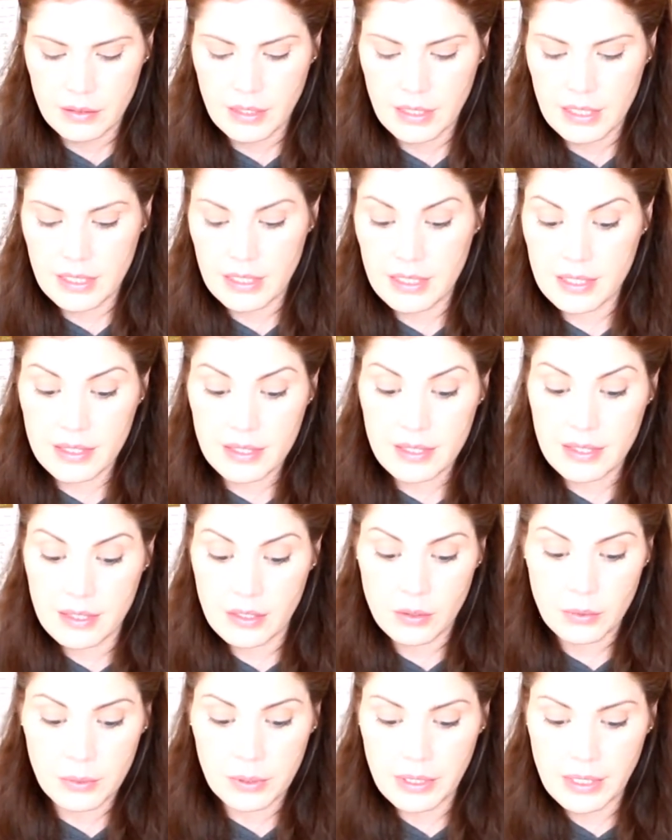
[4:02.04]
And it is
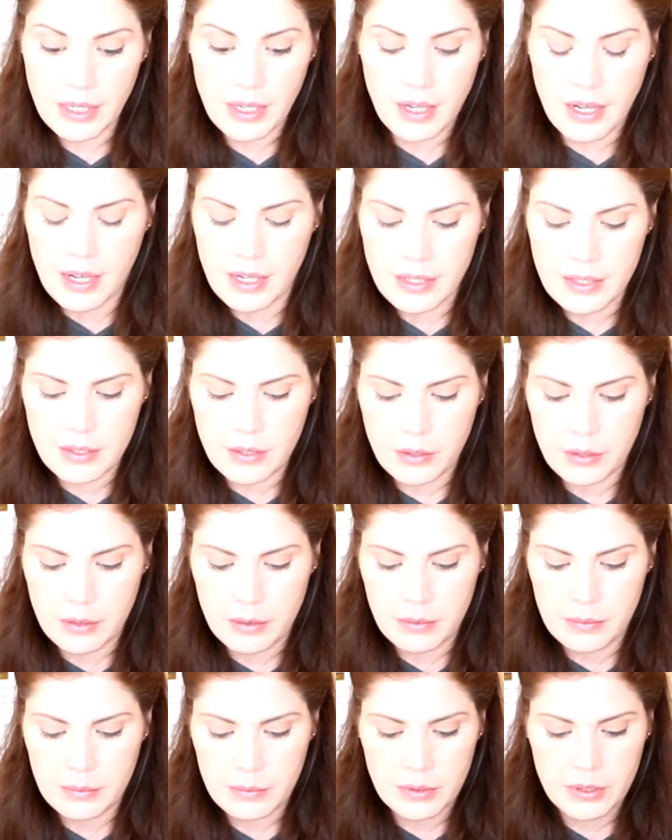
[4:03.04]
still really hot, so I'm
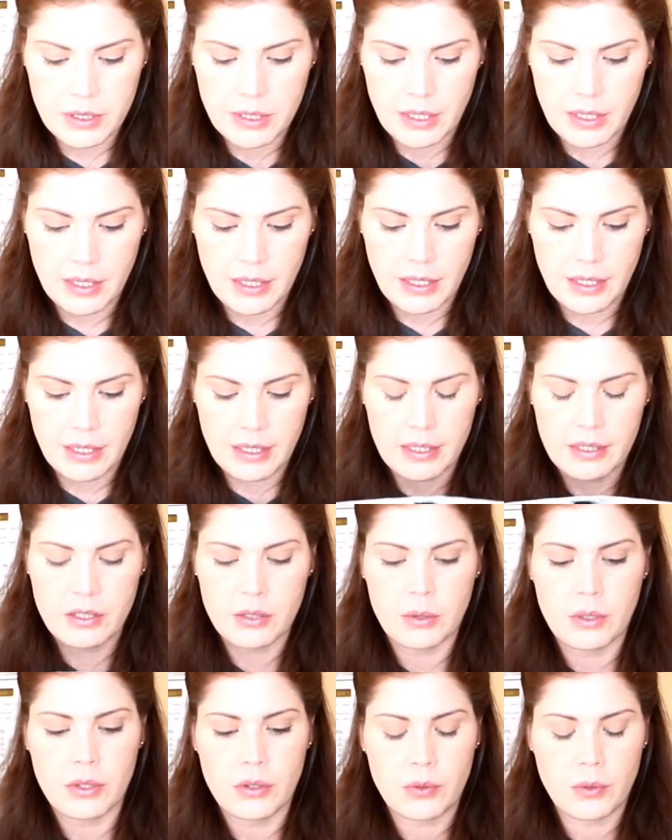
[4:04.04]
just going to kind of
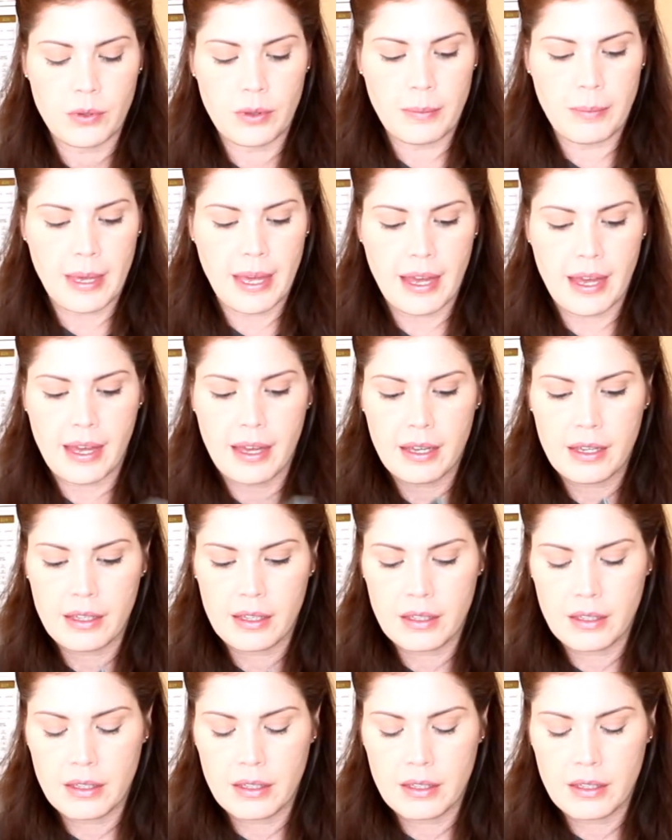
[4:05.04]
do it through the bag.